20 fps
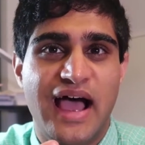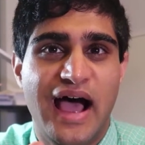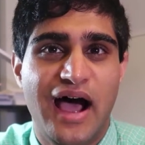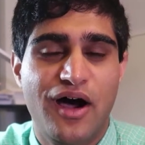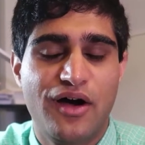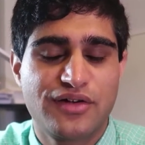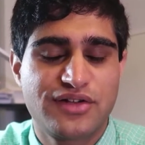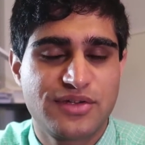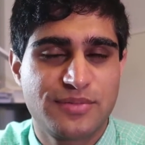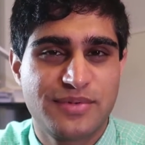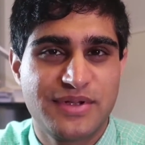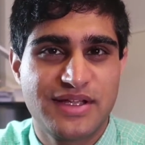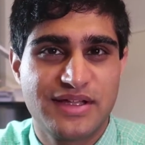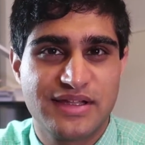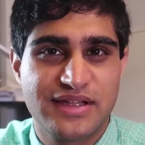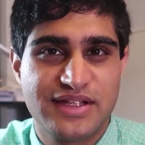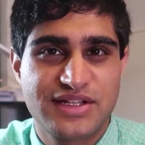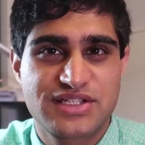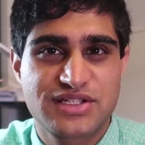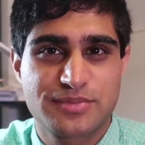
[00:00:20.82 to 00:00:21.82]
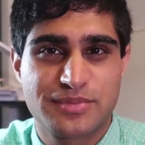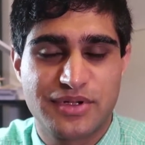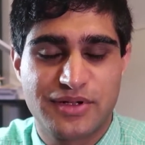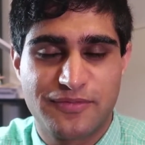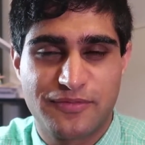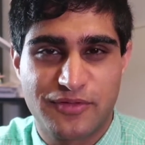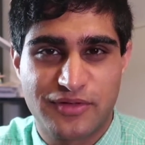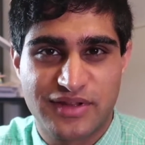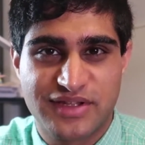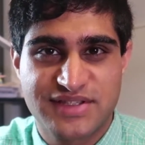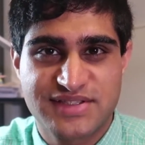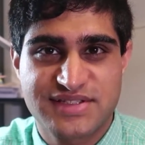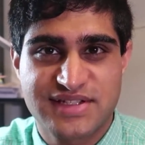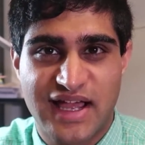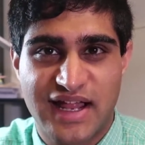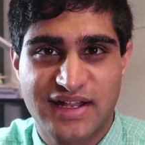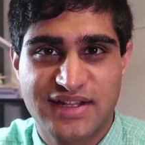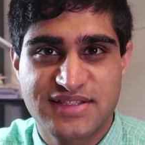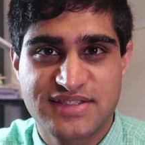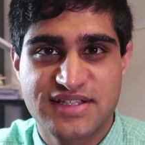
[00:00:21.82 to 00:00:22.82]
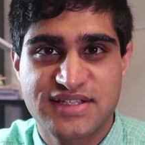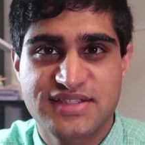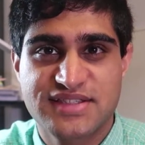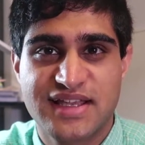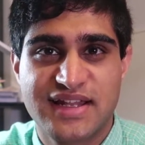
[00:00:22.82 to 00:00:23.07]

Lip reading: how to be eligible for these statuses,